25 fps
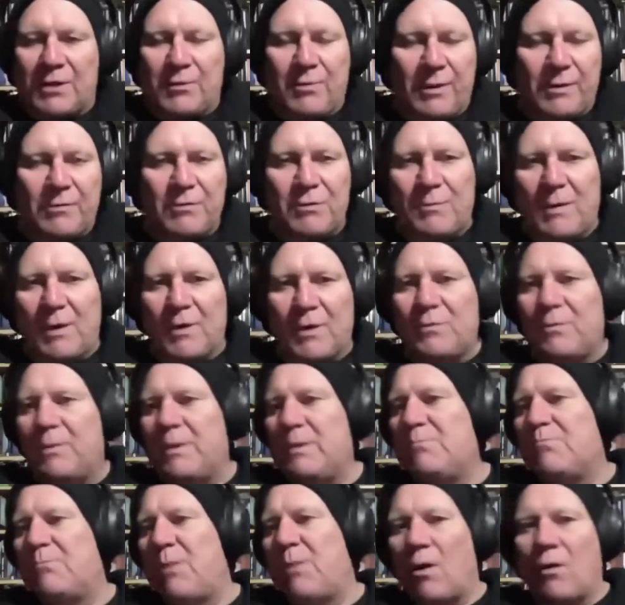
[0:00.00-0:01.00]
place where he was supposed to
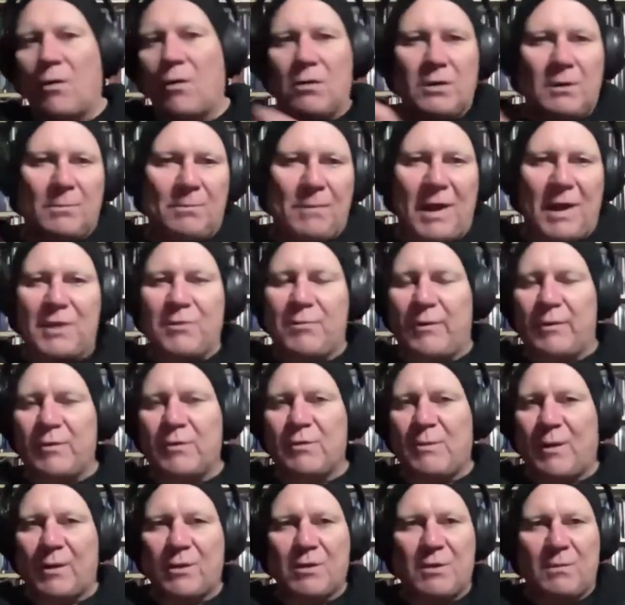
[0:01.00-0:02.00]
be born, the place where he
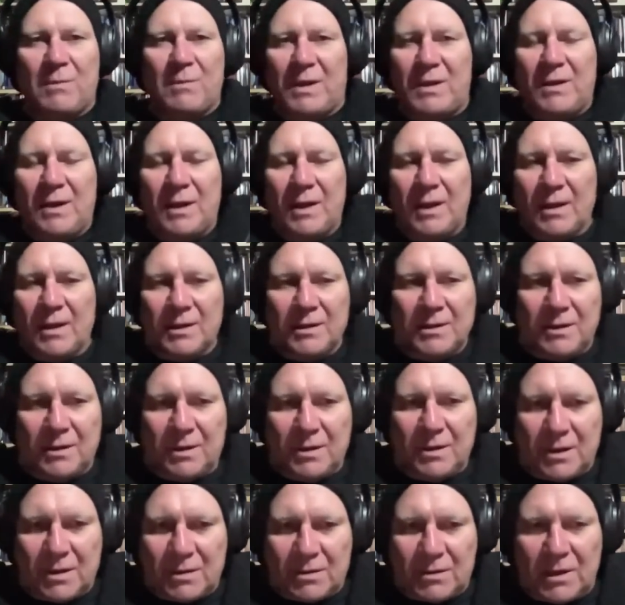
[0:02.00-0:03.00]
was supposed to have been
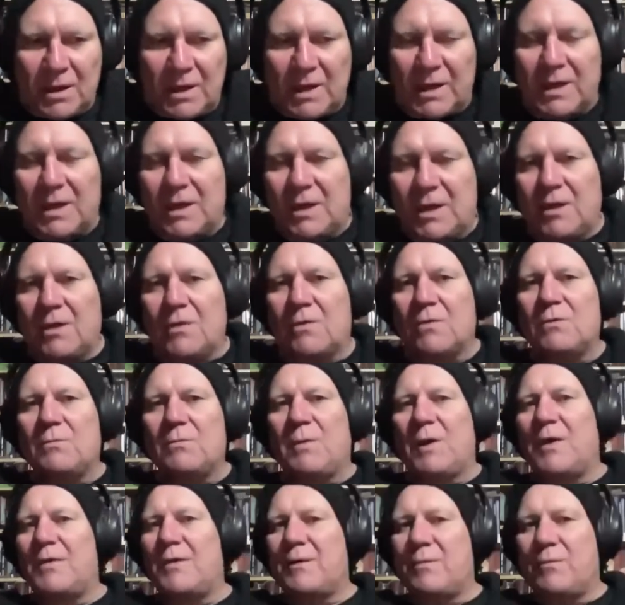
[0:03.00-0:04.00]
nearly
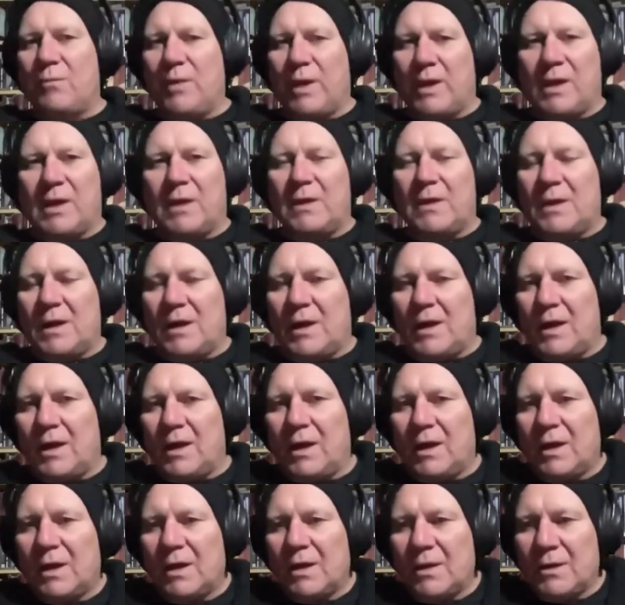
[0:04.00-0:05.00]
killed by the wicked
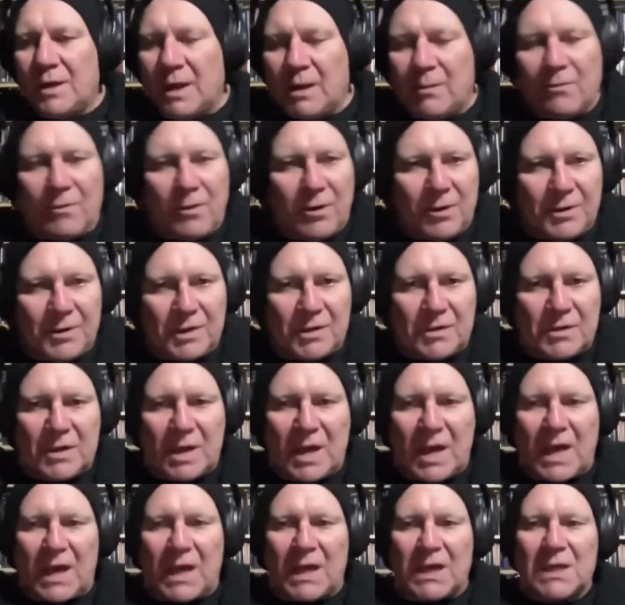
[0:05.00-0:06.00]
king Nimrod is
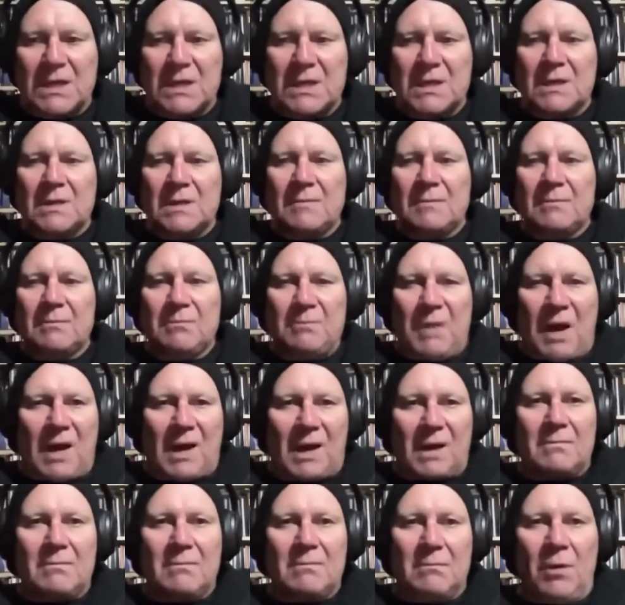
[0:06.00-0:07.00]
there.
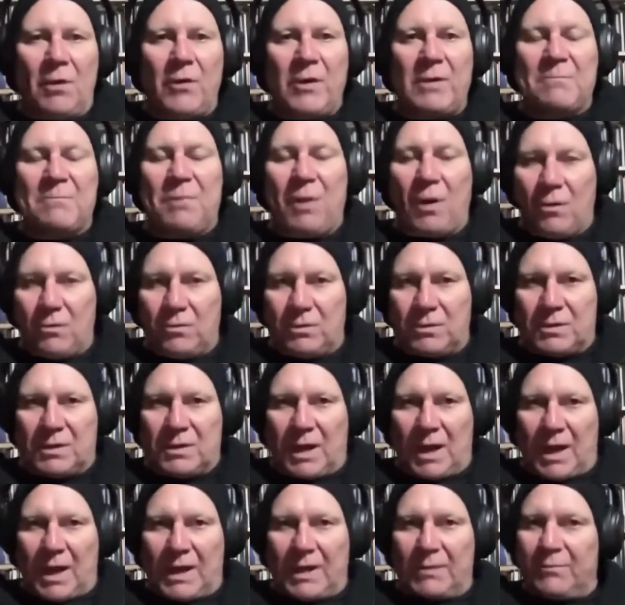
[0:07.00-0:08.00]
But more
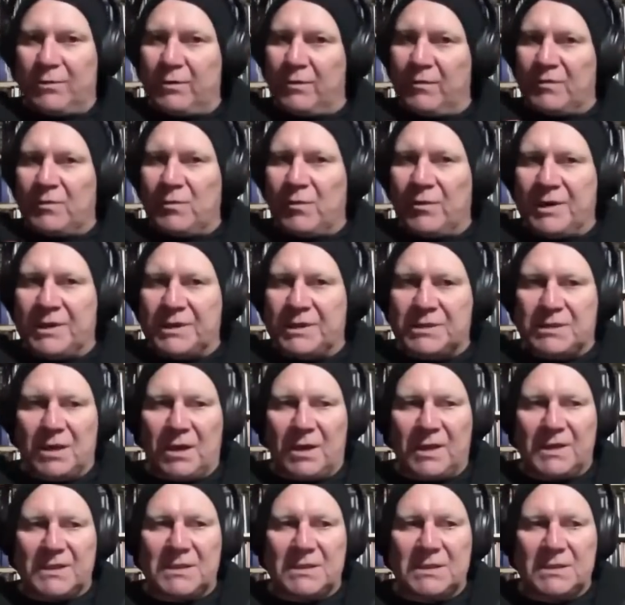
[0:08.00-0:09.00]
importantly, and we would already
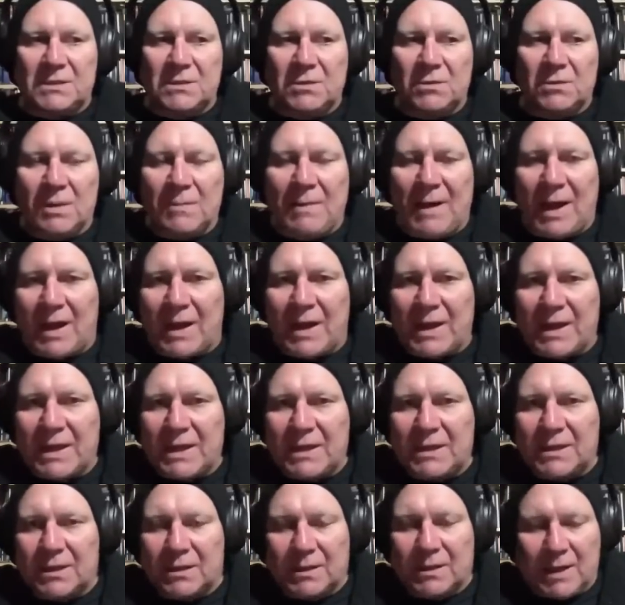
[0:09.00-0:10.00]
start to talk about
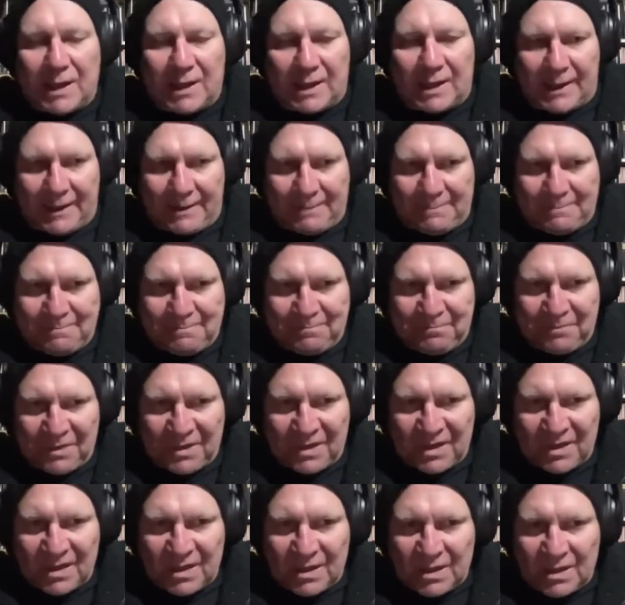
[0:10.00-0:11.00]
Eden here,
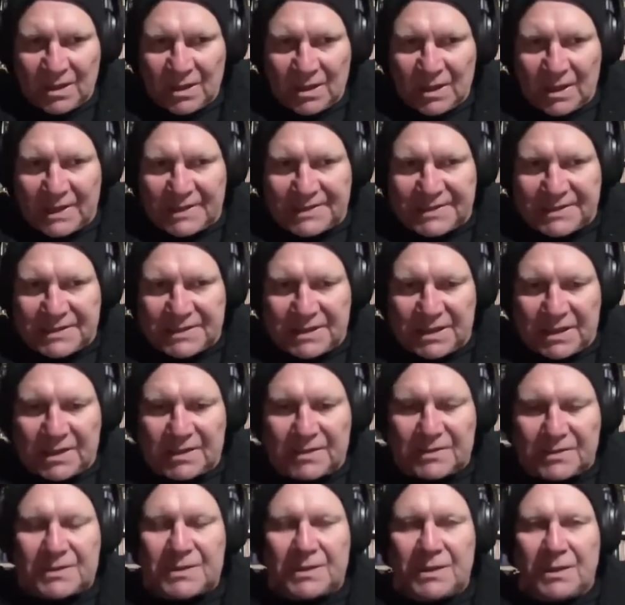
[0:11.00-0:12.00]
is
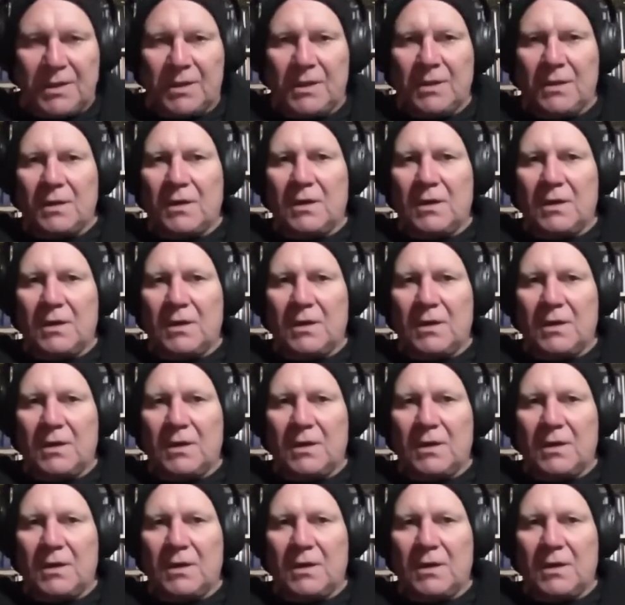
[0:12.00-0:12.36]
that